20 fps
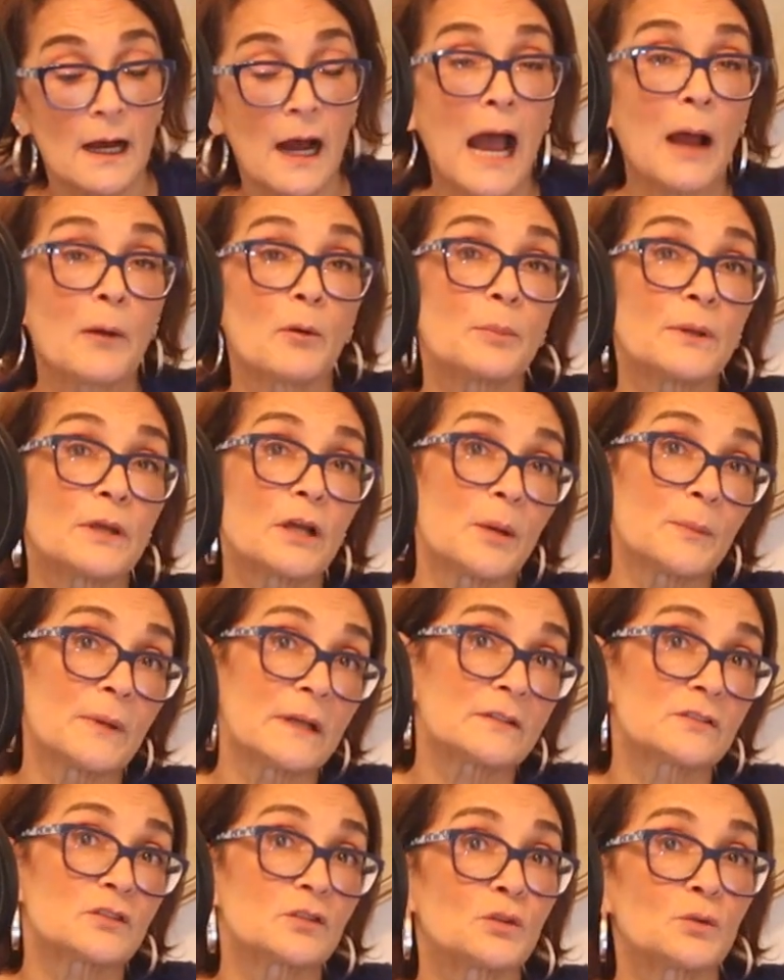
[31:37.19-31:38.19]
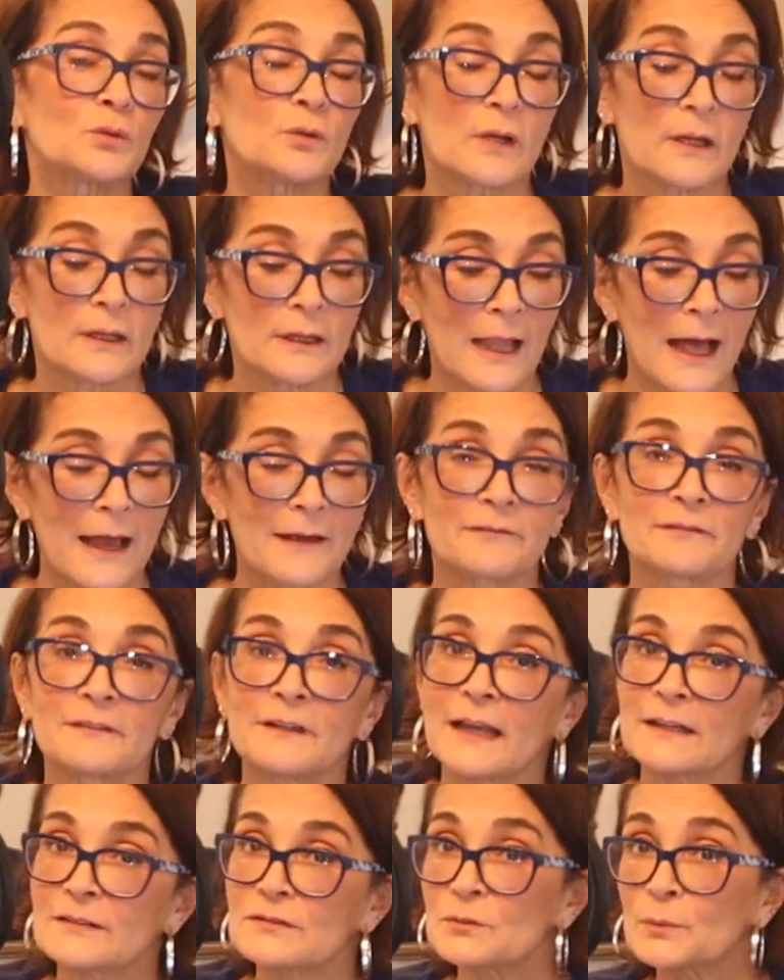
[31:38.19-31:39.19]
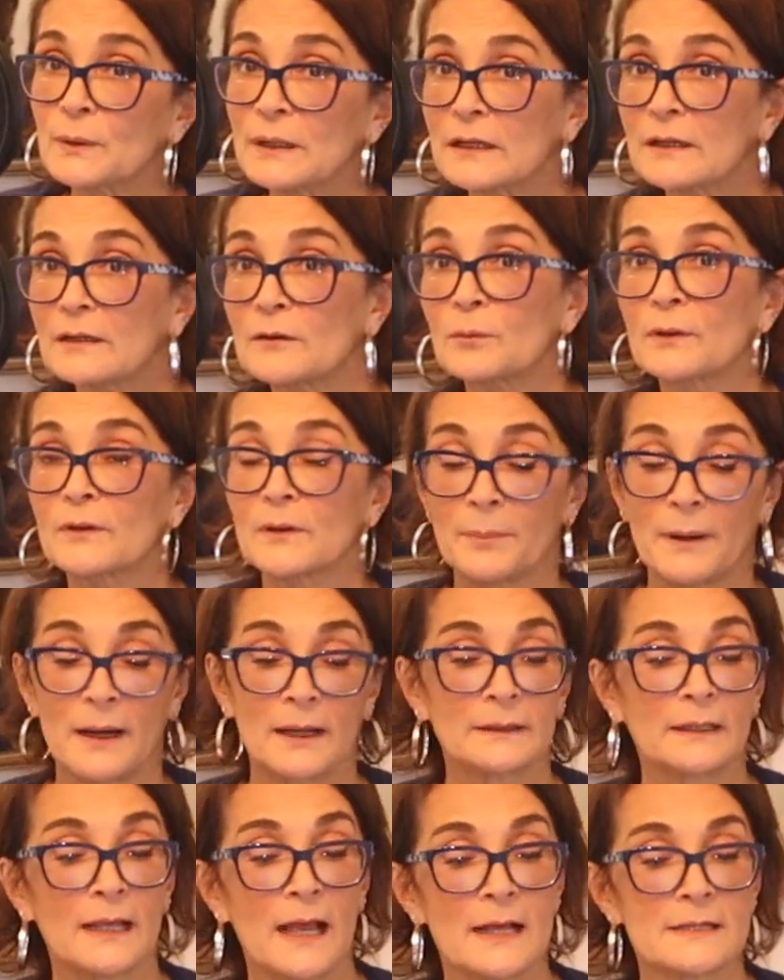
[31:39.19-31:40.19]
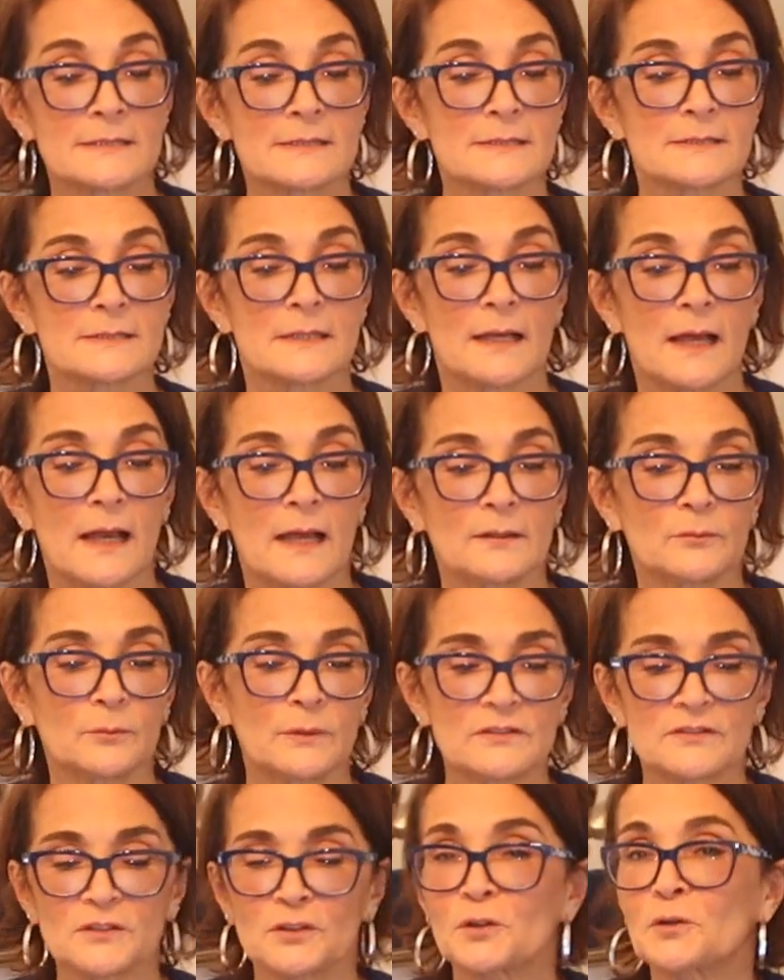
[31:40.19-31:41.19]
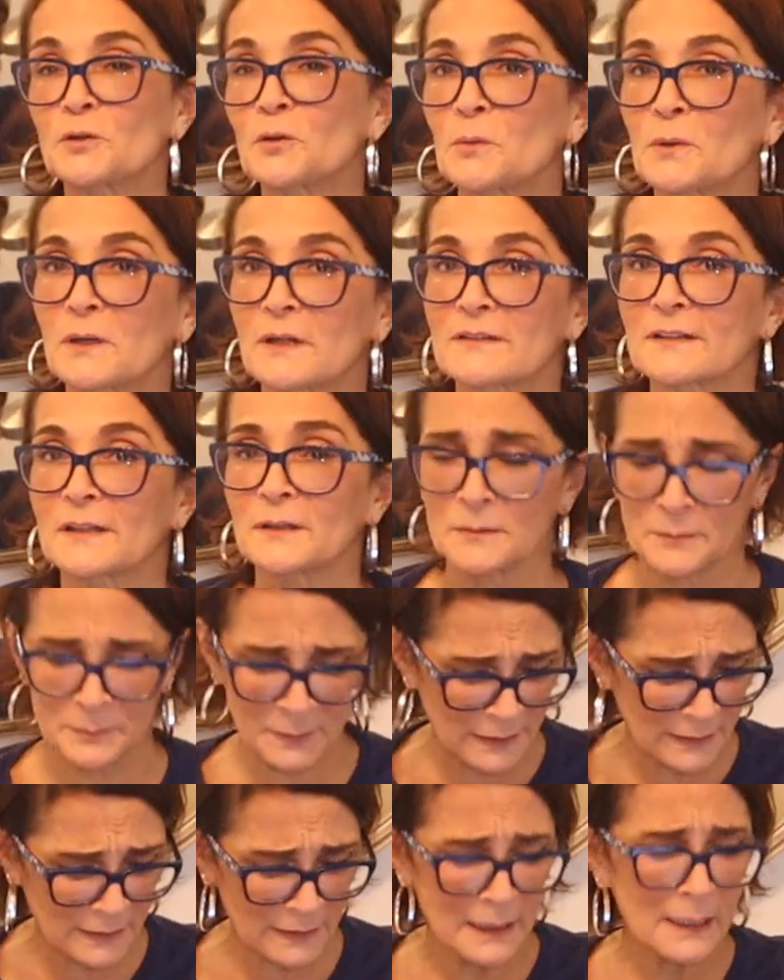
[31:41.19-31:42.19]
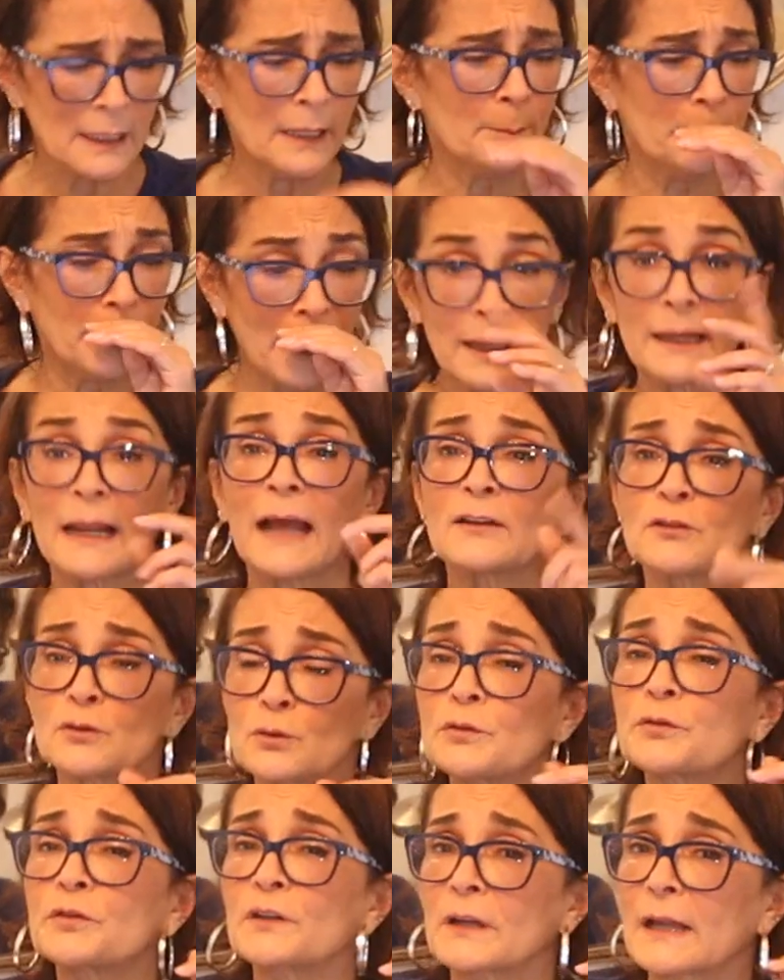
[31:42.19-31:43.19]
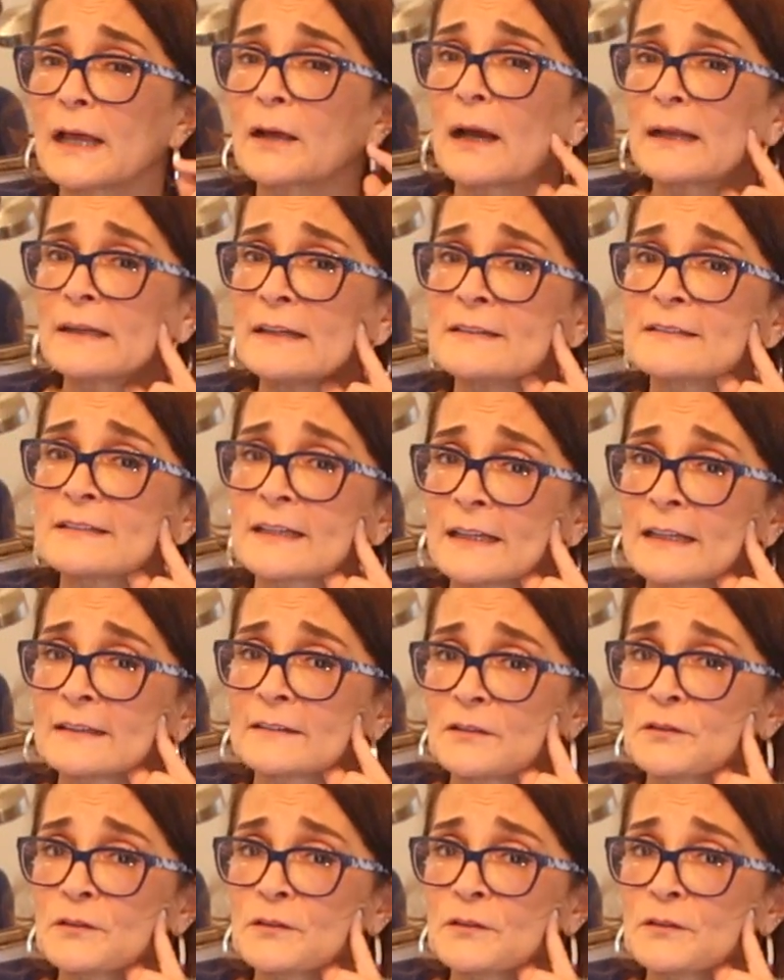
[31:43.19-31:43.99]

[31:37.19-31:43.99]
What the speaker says: I will be coming to you live next week with a podcast, and we still don't know what it's going to be, but I do feel like I need to get